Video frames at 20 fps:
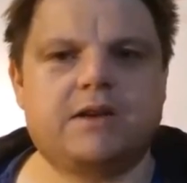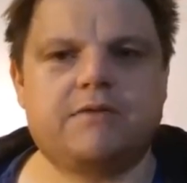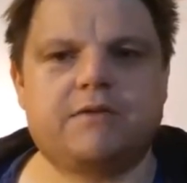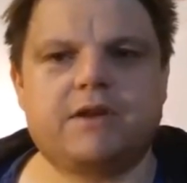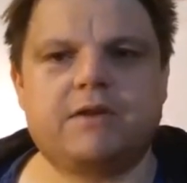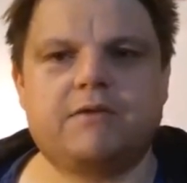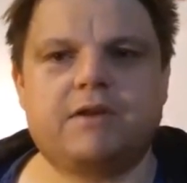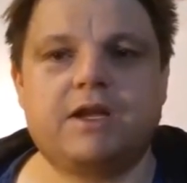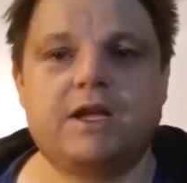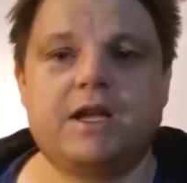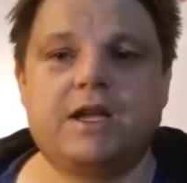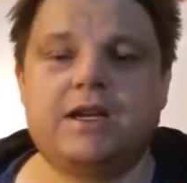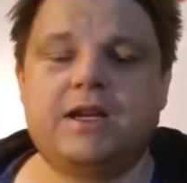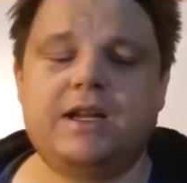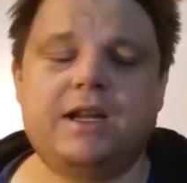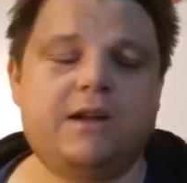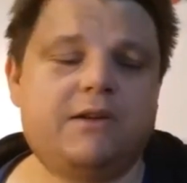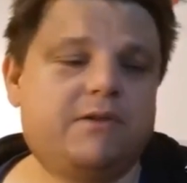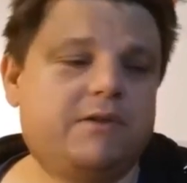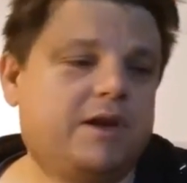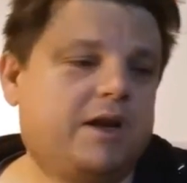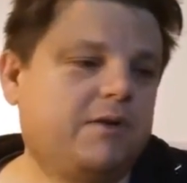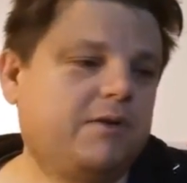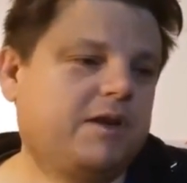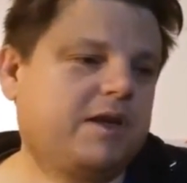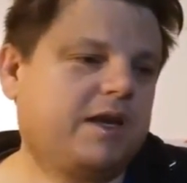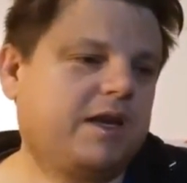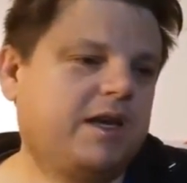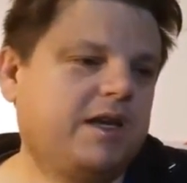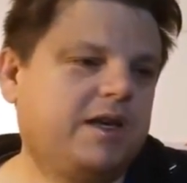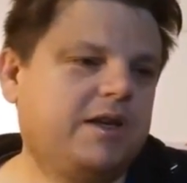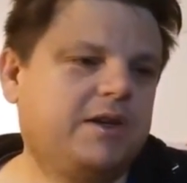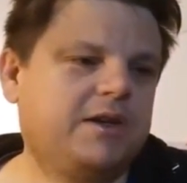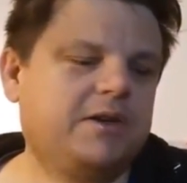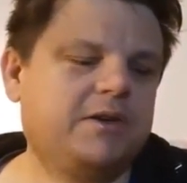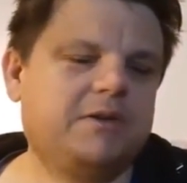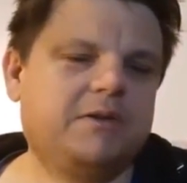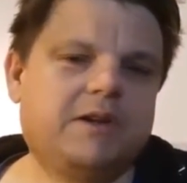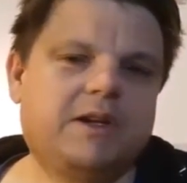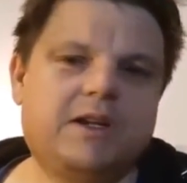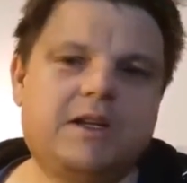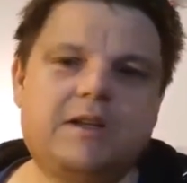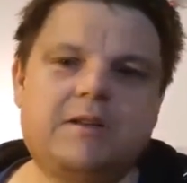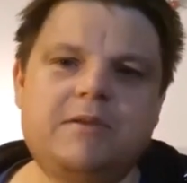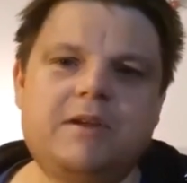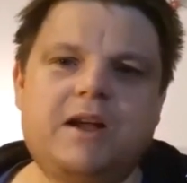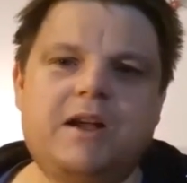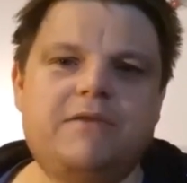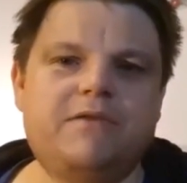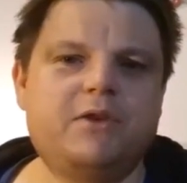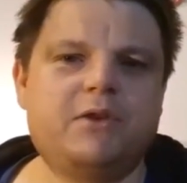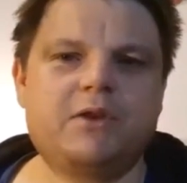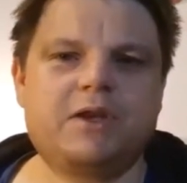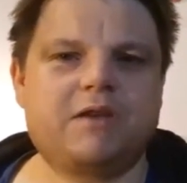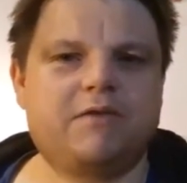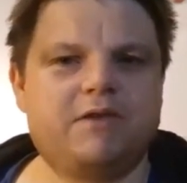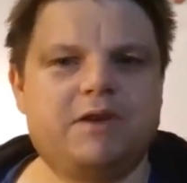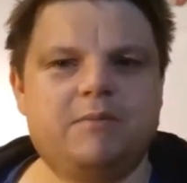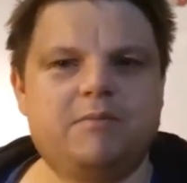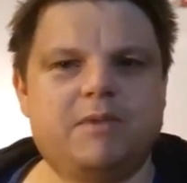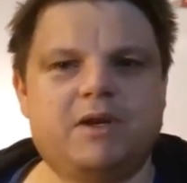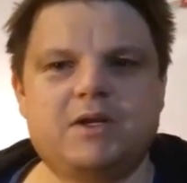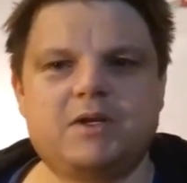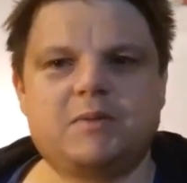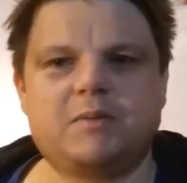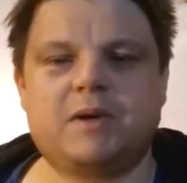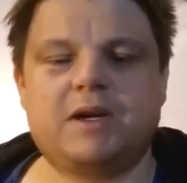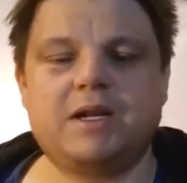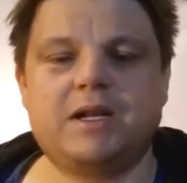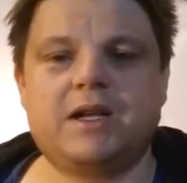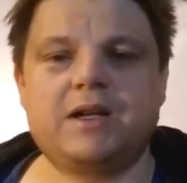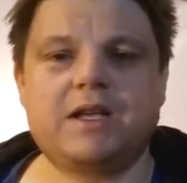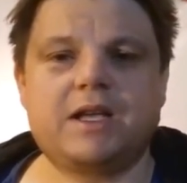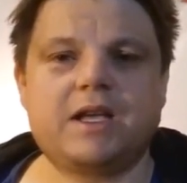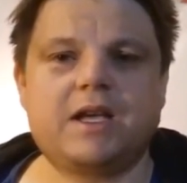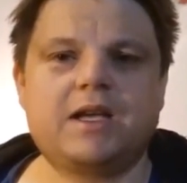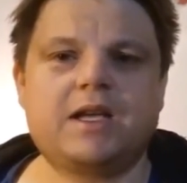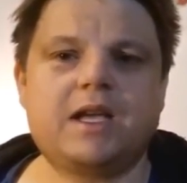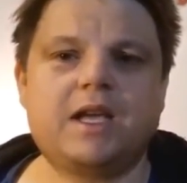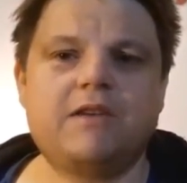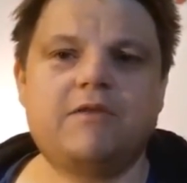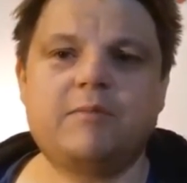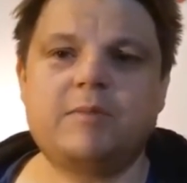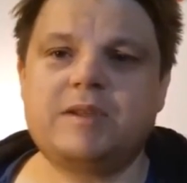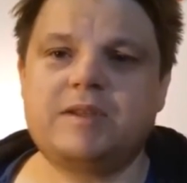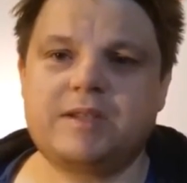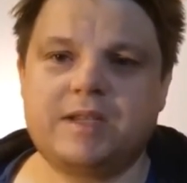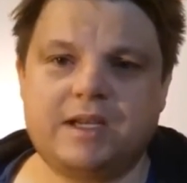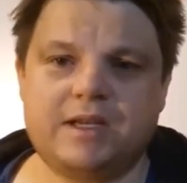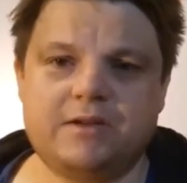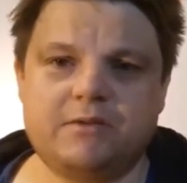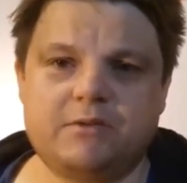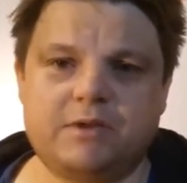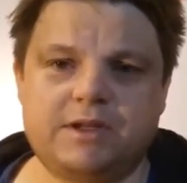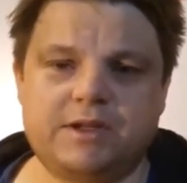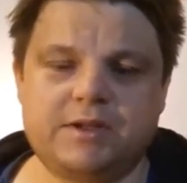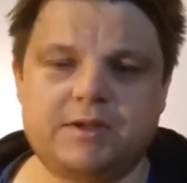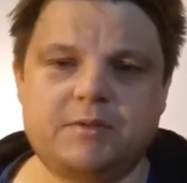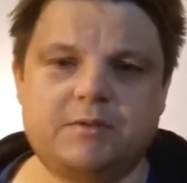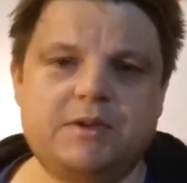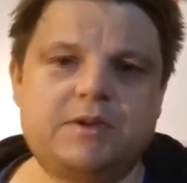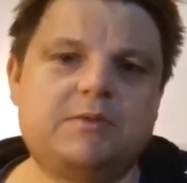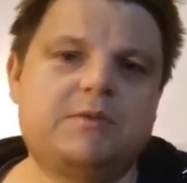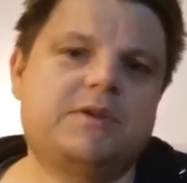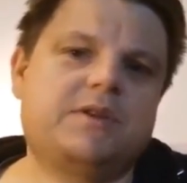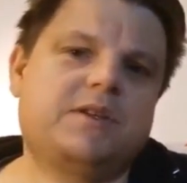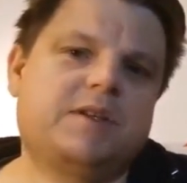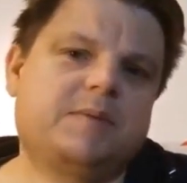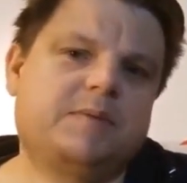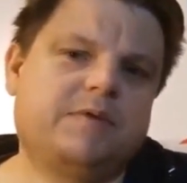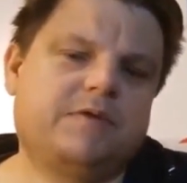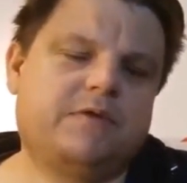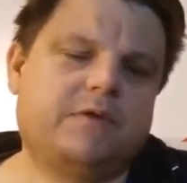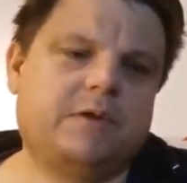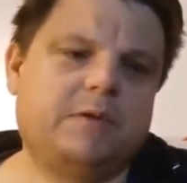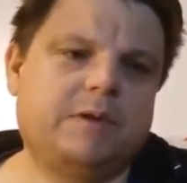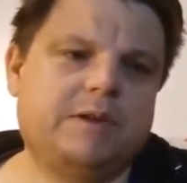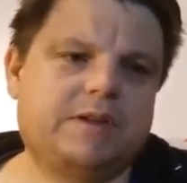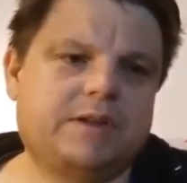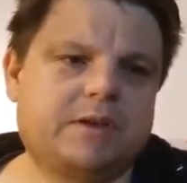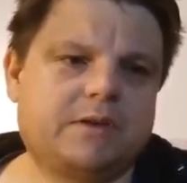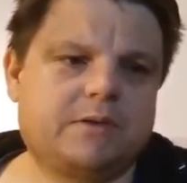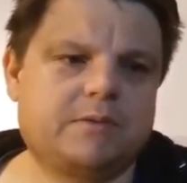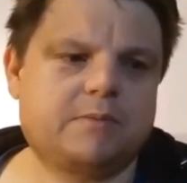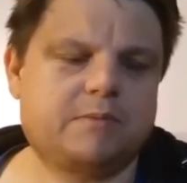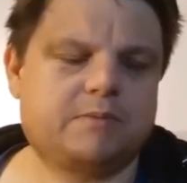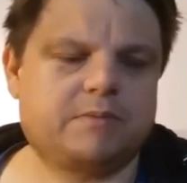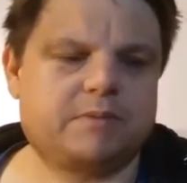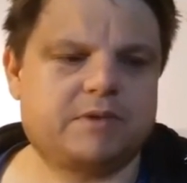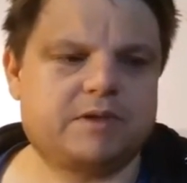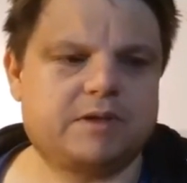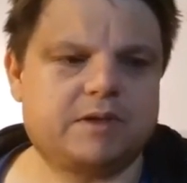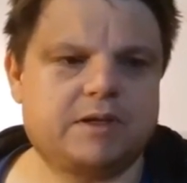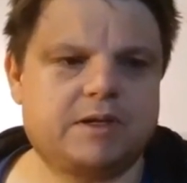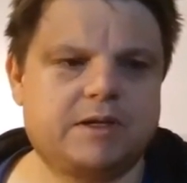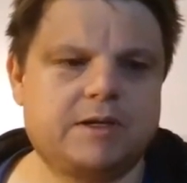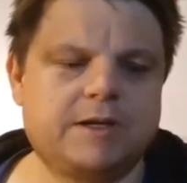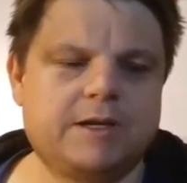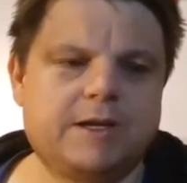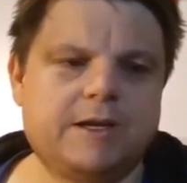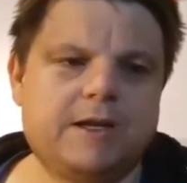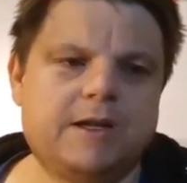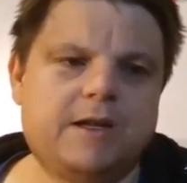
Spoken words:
I've given. Now, okay, I have not given him much money. I gave him a tenner once, which was just before he went to